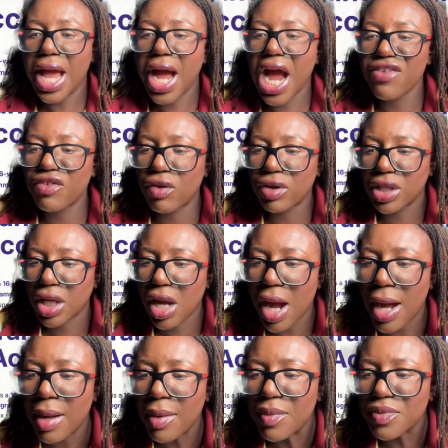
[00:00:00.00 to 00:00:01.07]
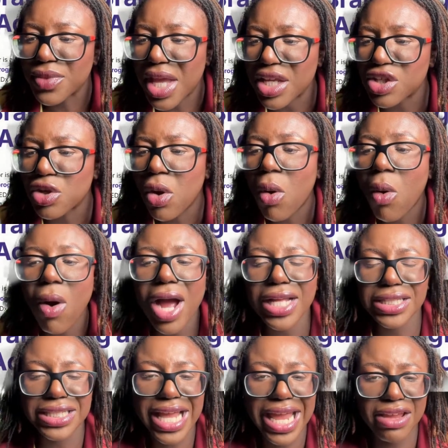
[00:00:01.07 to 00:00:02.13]
Hi, Veronica. That's
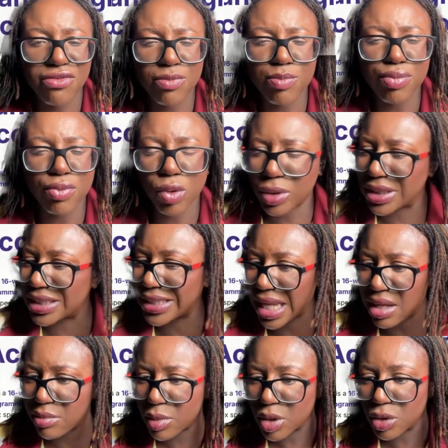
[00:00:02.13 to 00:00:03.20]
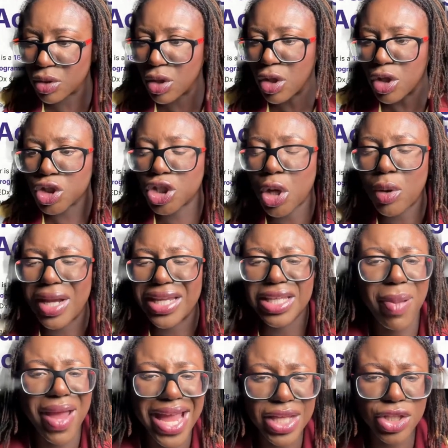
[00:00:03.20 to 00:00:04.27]
quite a broad statement. So it
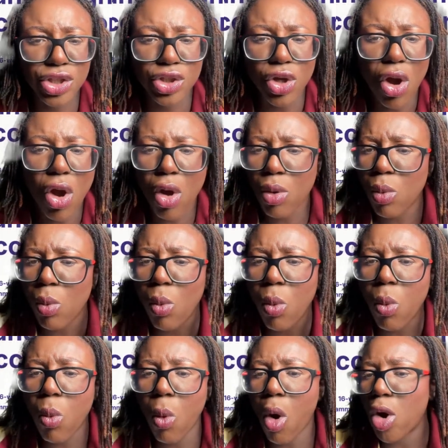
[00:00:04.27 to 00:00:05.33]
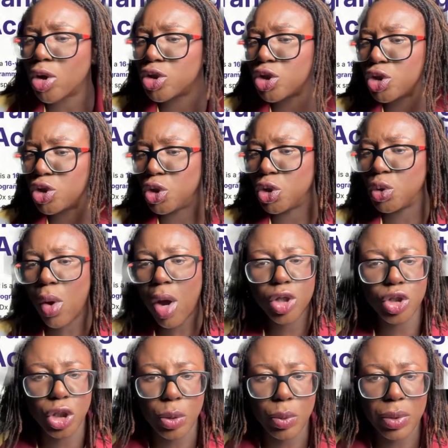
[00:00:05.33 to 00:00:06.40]
depends on what you are
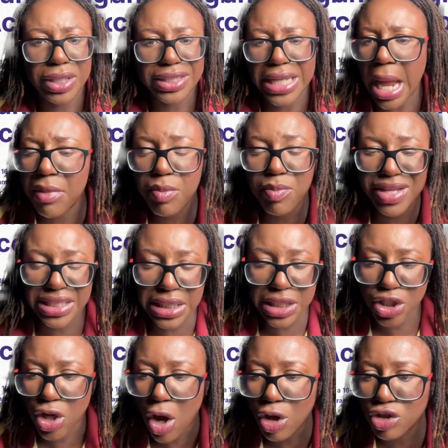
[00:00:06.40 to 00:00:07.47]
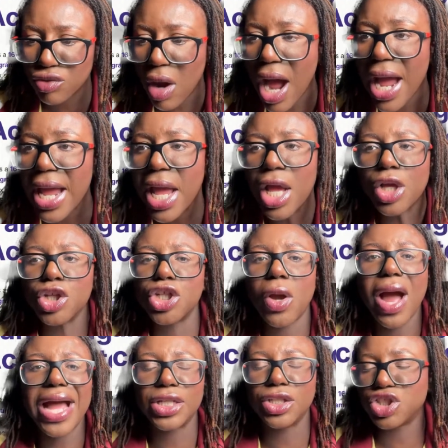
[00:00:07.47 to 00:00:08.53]
doing. So I'm a business coach, right? So
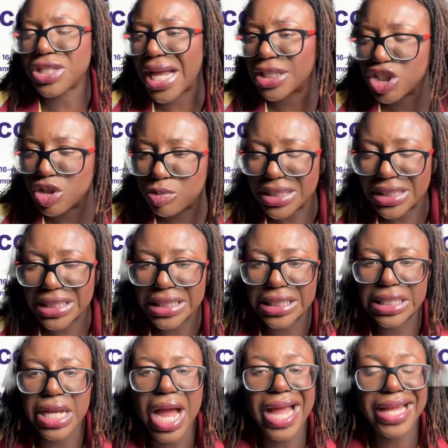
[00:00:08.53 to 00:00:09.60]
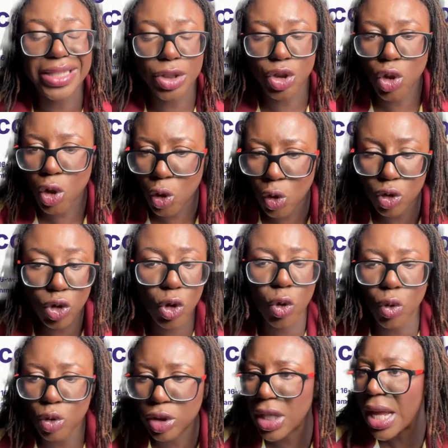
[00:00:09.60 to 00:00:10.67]
I use ChatGPT, I use Claude.
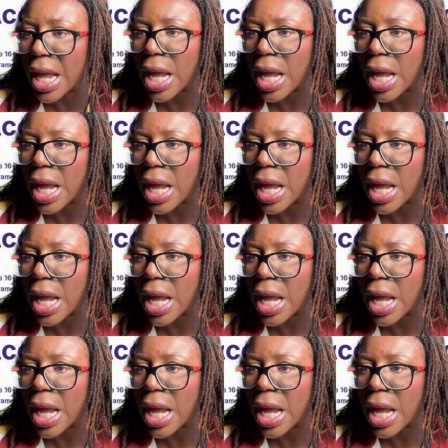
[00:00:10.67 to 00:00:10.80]
Claude